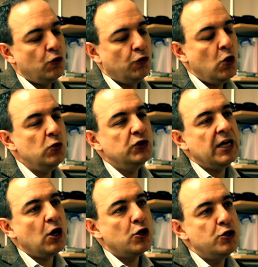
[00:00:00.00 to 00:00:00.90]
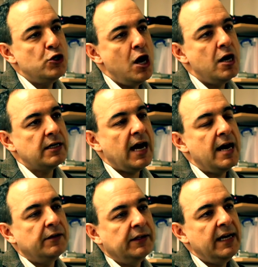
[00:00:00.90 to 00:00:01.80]
those that are not
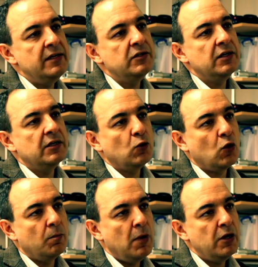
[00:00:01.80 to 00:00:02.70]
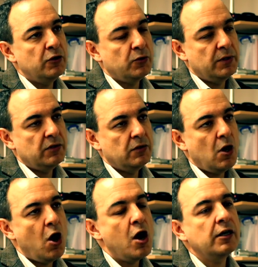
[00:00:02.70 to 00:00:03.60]
either Keynesian or monetarist
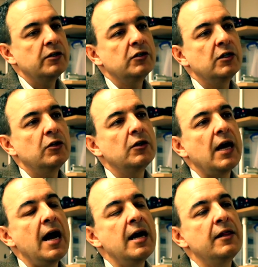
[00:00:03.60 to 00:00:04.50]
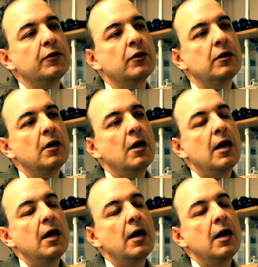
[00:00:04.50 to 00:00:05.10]
are considered either